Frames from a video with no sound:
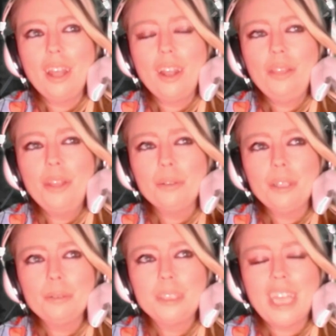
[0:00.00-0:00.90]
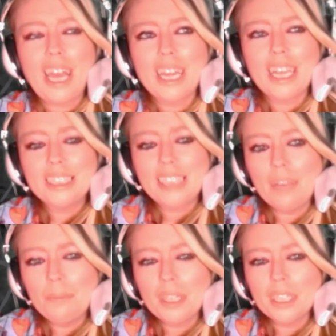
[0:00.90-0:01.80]
they'll use that as
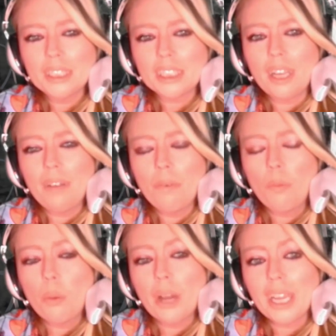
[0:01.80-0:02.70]
evidence of